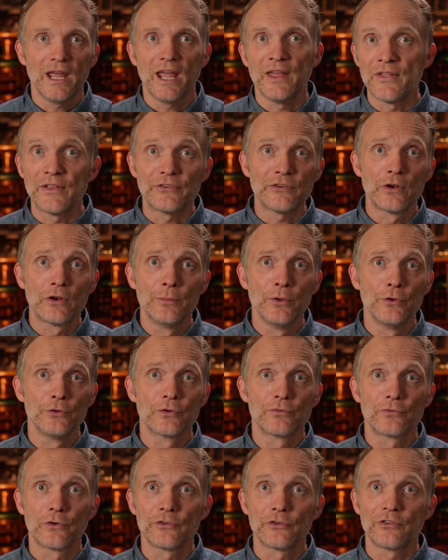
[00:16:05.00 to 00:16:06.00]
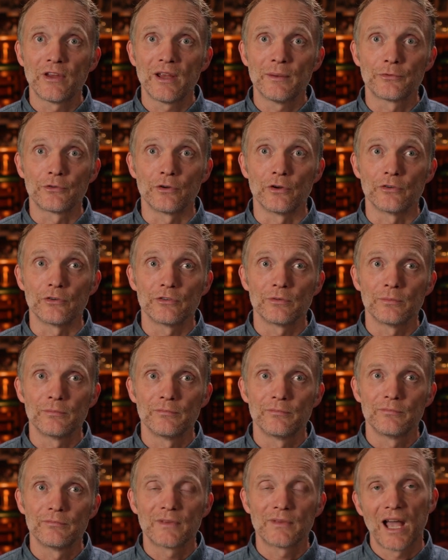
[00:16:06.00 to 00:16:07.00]
And that's how to build your first SAM search.
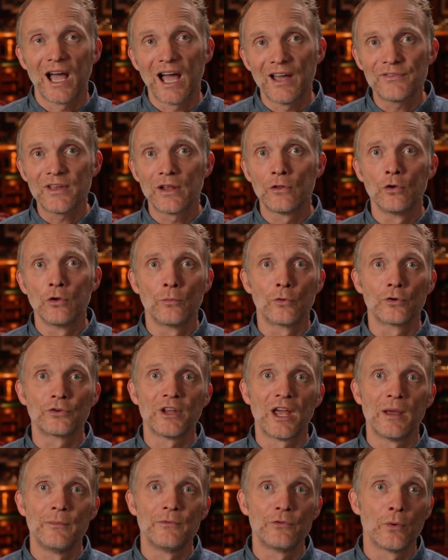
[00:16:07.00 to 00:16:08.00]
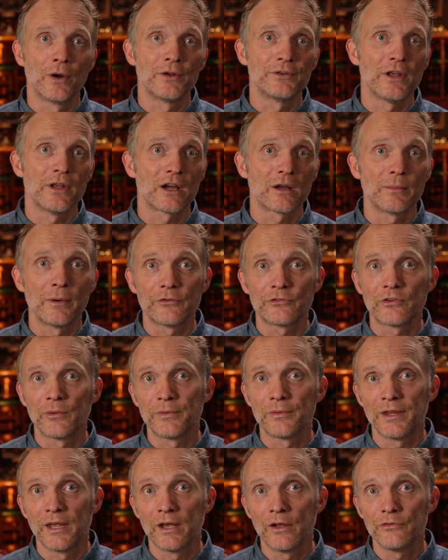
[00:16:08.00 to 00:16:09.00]
I've got a little more time if you want to talk about
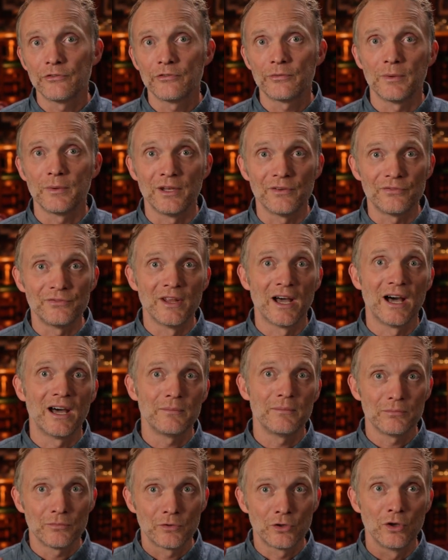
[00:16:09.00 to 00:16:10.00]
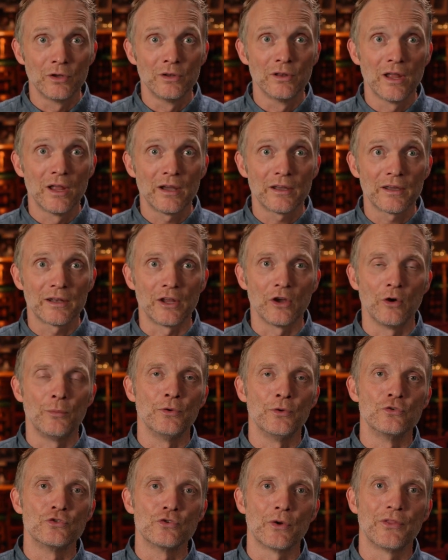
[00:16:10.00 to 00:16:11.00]
something else, and if not, good luck and I hope
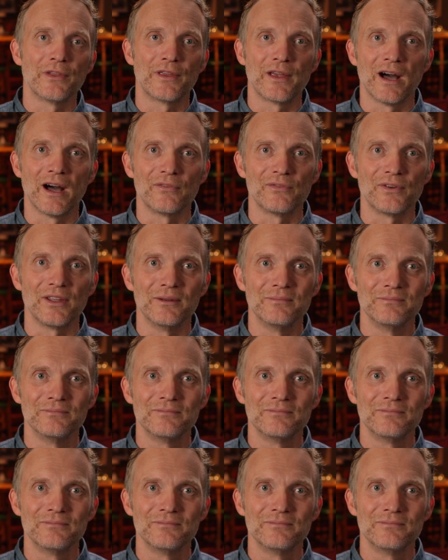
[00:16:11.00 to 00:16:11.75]
you enjoyed the coffee.